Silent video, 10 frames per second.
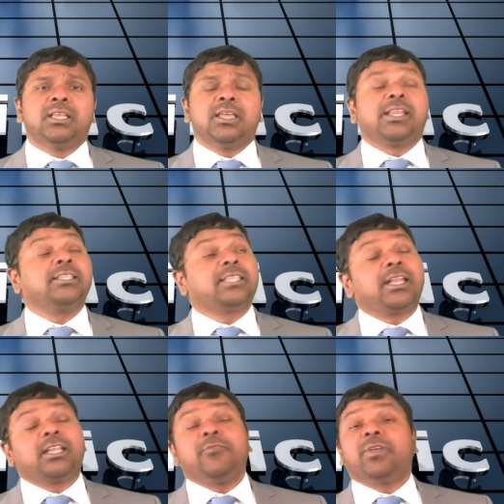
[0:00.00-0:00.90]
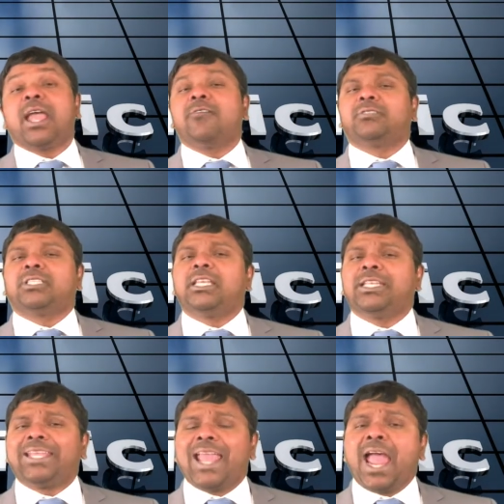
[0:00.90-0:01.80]
Recently we have
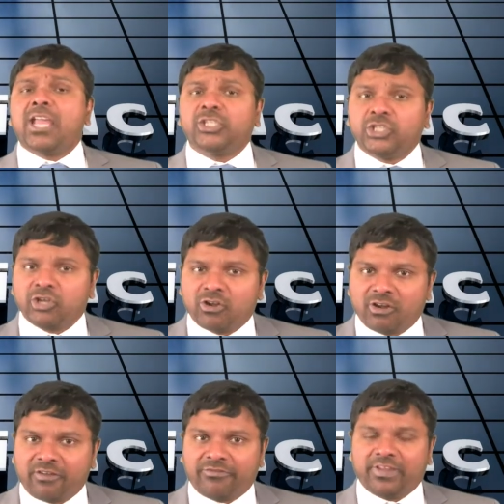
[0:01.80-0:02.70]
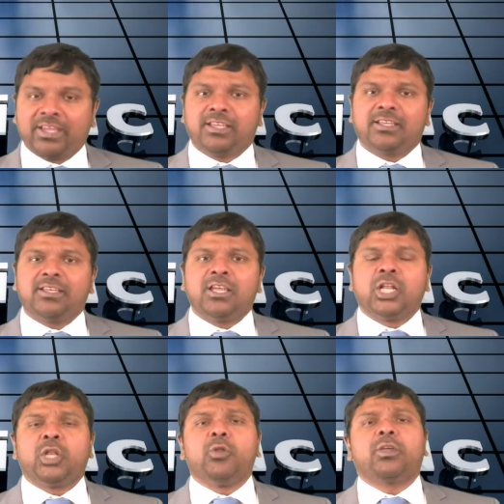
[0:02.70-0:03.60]
CT angiography,
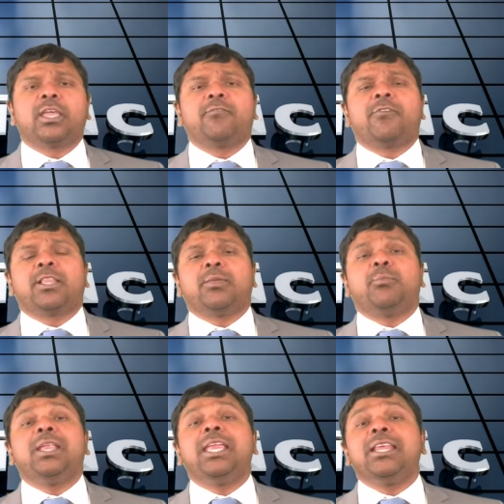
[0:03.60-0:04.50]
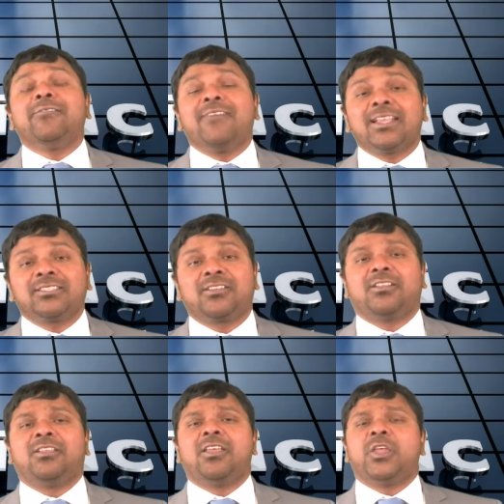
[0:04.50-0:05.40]
looking for the bleeding
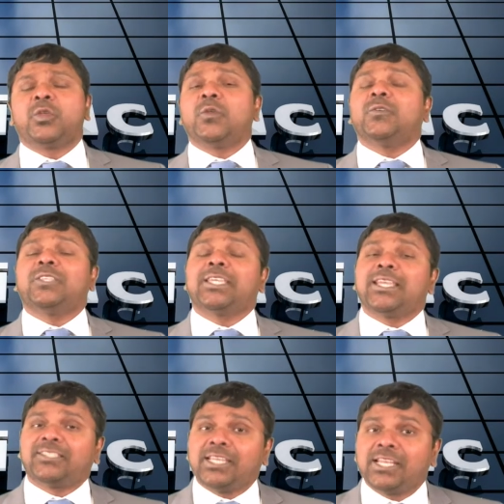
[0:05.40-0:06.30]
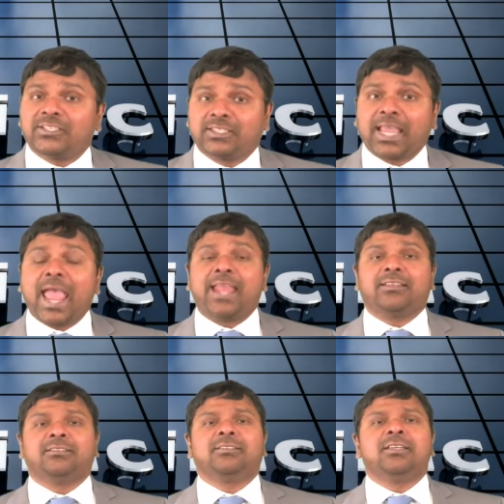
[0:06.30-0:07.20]
vessel using a CT scan
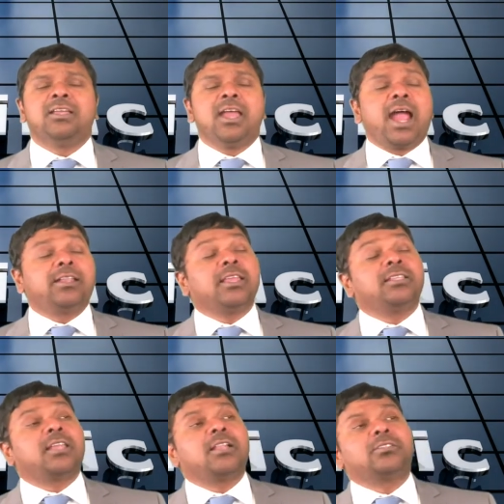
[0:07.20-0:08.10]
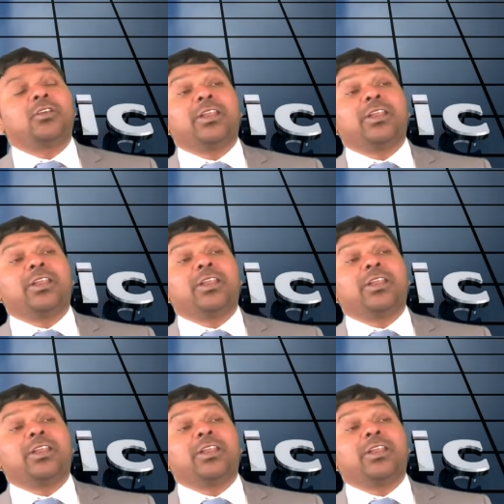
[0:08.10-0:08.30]
and there is also